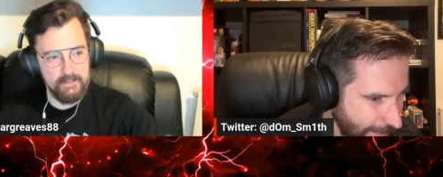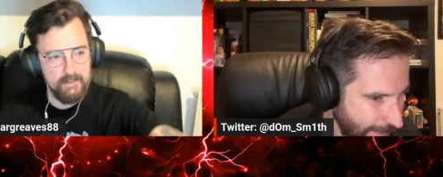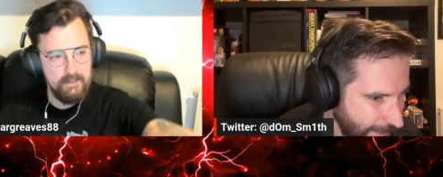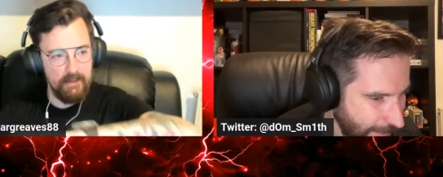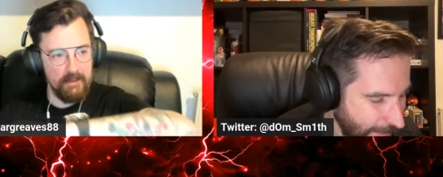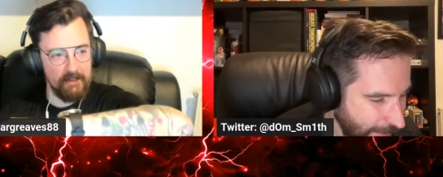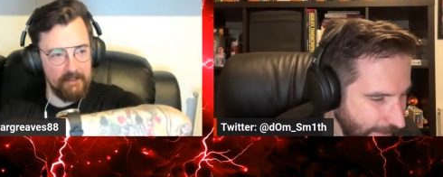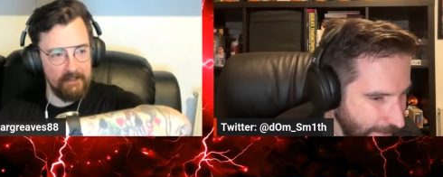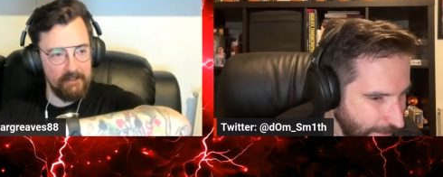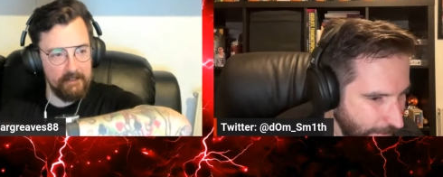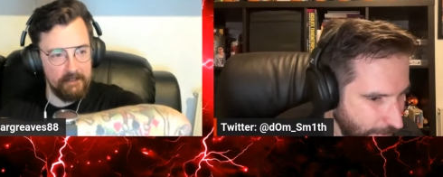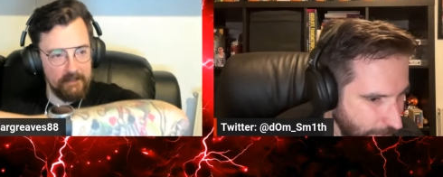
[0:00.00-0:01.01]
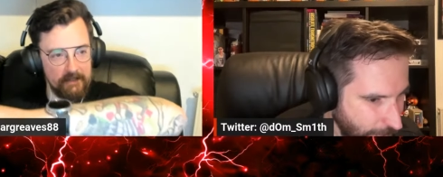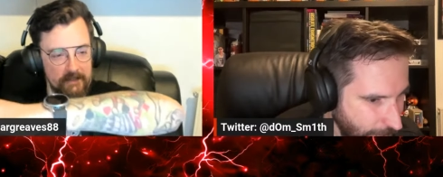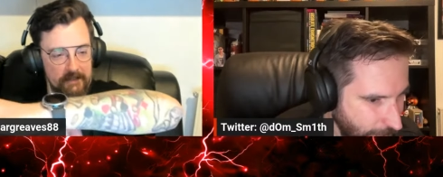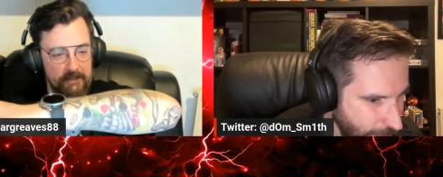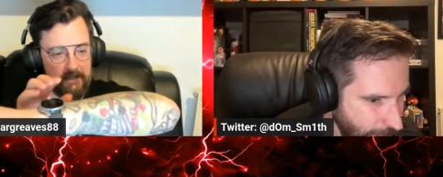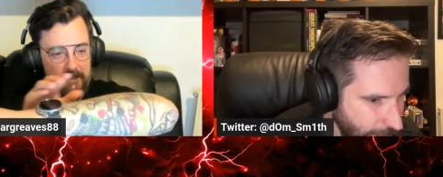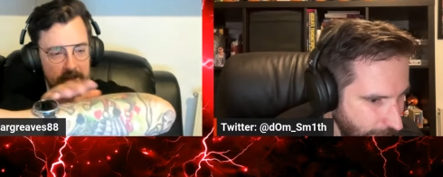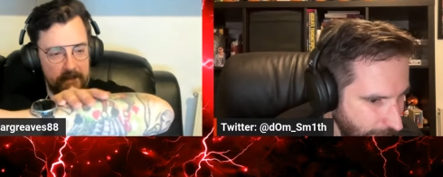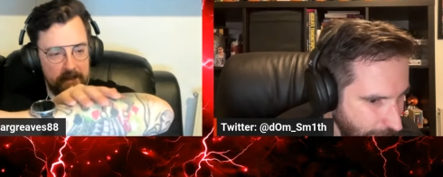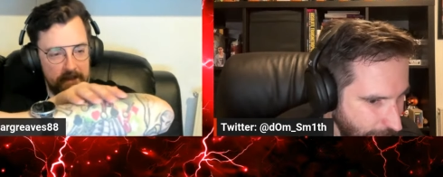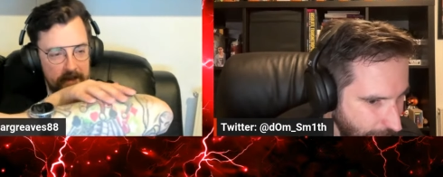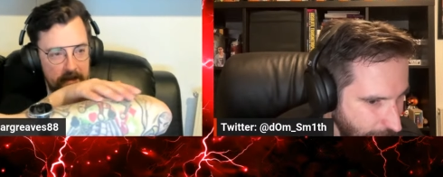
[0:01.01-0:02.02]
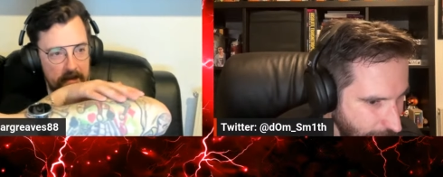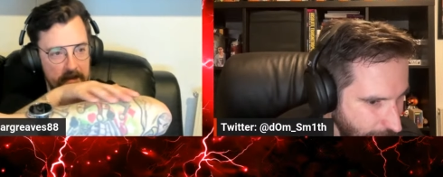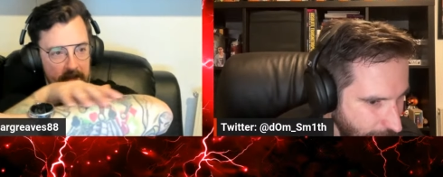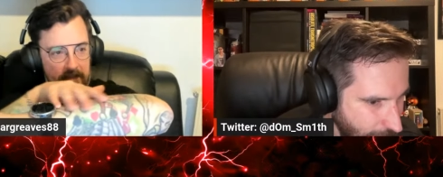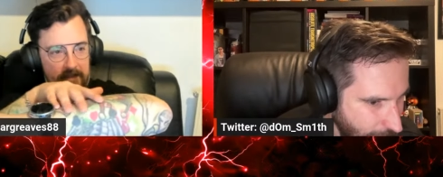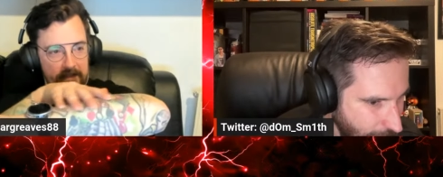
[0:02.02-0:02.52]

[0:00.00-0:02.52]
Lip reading: Nobody speaks.